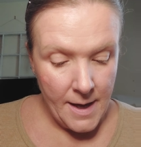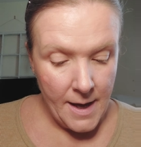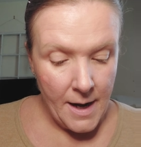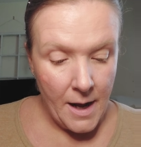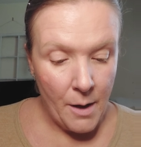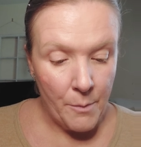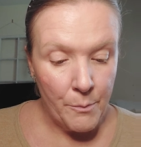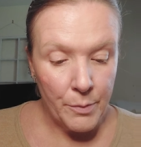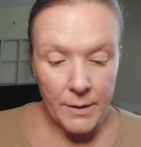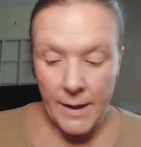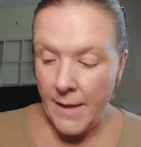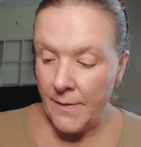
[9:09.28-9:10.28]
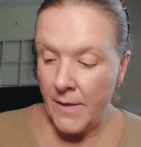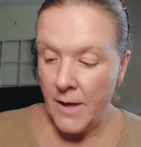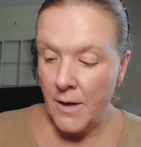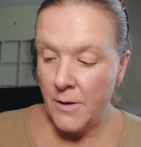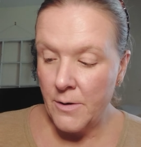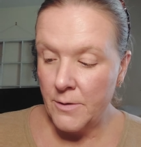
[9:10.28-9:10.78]
and I'll blend
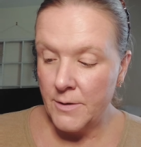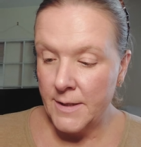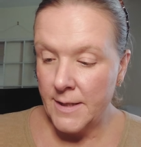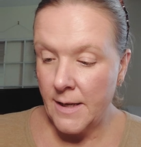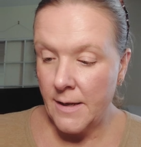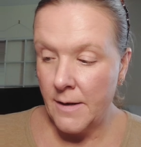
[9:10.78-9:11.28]
those